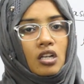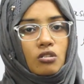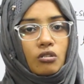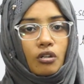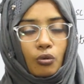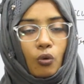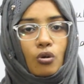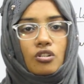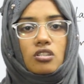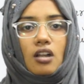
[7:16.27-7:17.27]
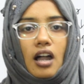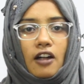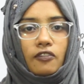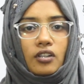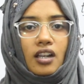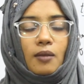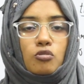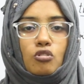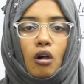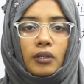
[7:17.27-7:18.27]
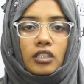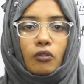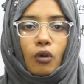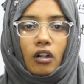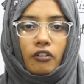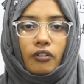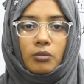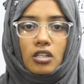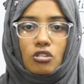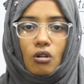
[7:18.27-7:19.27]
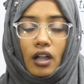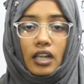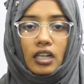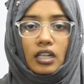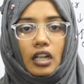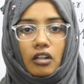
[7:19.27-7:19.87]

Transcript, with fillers: So the roots after absorbing the water from the soil,